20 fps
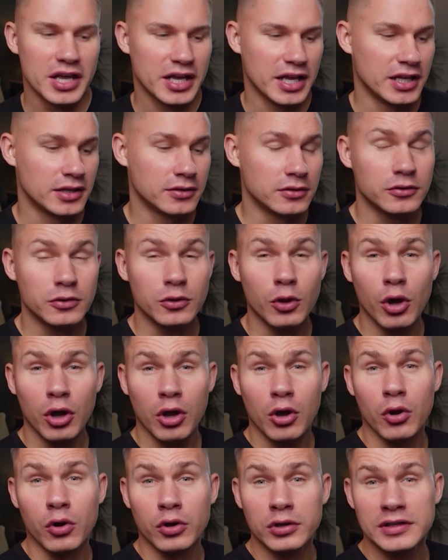and
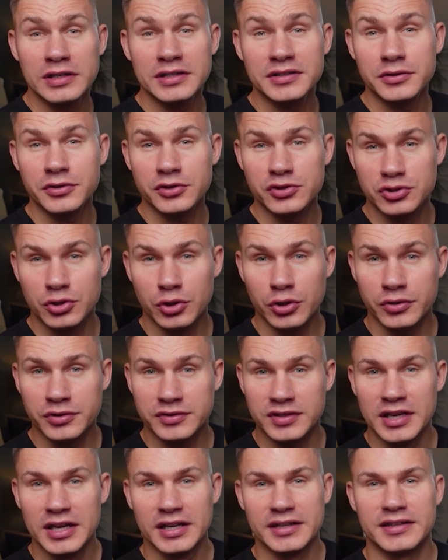log only the
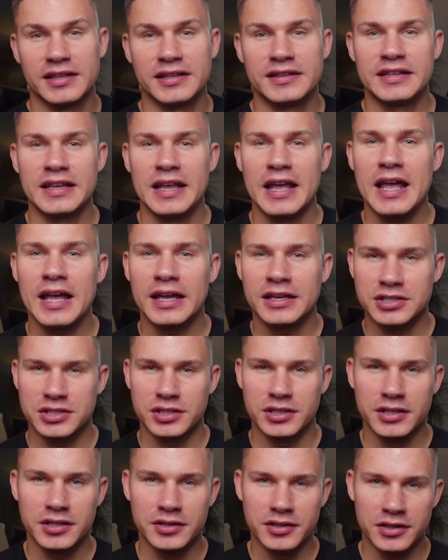results that they
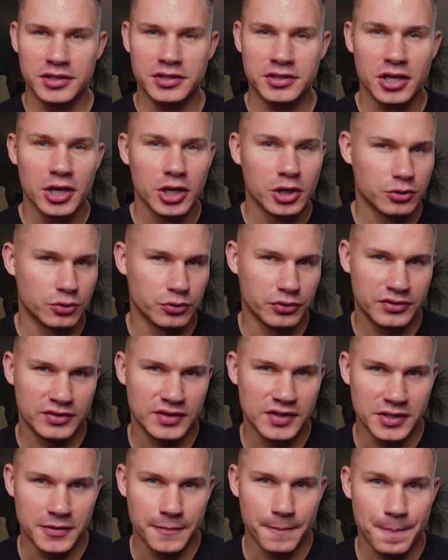actually need to
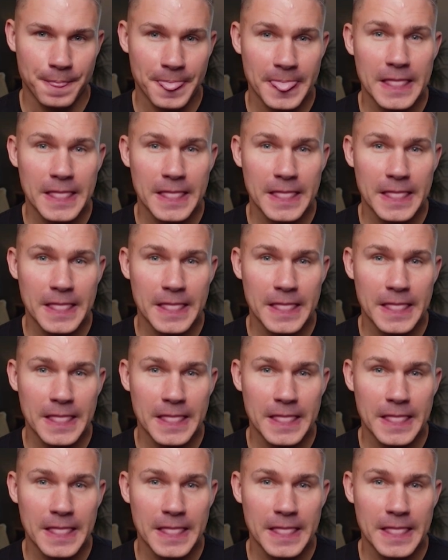see.